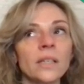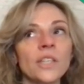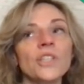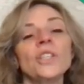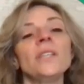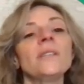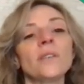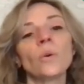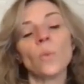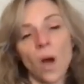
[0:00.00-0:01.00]
She
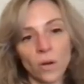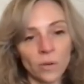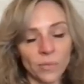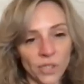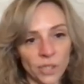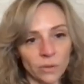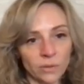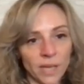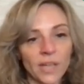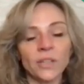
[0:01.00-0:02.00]
still welcomed you,
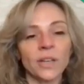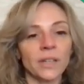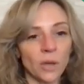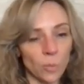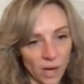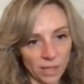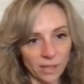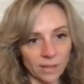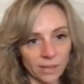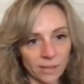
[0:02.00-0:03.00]
and you're in her
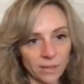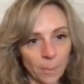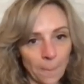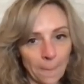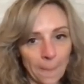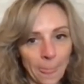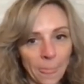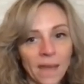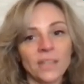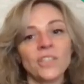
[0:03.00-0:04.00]
presence.
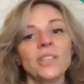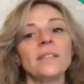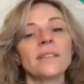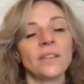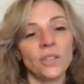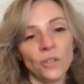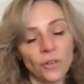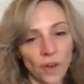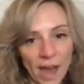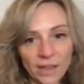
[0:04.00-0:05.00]
And she's sending you
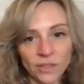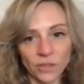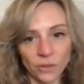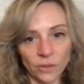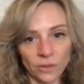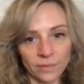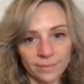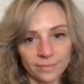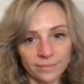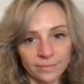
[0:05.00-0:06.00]
gratitude
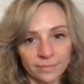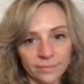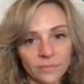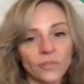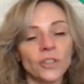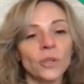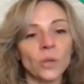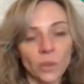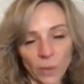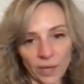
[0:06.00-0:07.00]
for
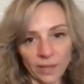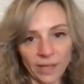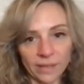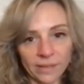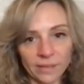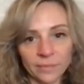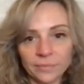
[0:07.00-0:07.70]
your awareness.